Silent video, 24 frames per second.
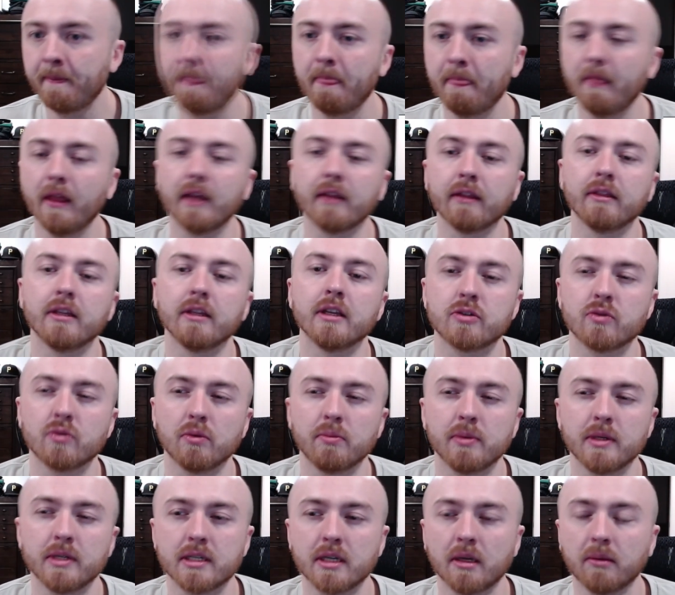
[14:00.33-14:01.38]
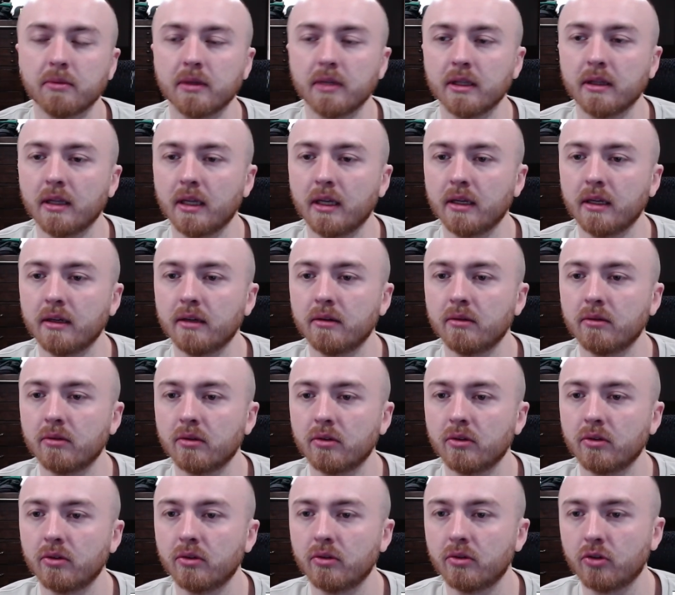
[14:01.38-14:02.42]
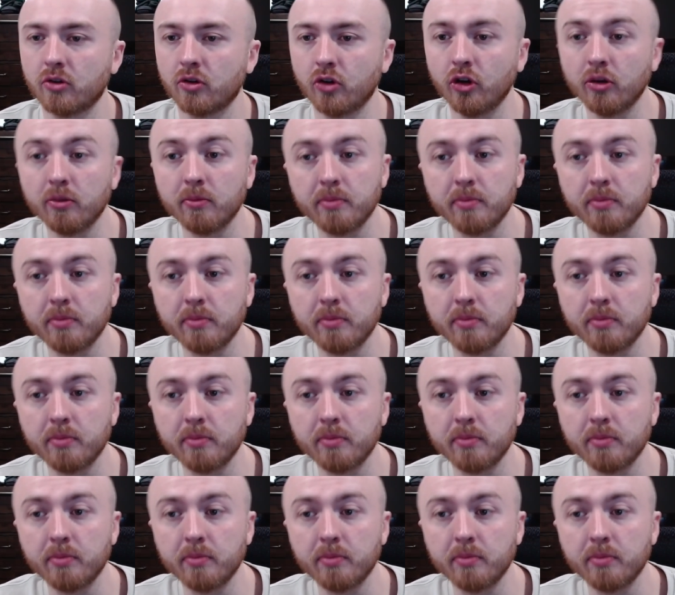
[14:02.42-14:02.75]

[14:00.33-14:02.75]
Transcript: like this would be something that could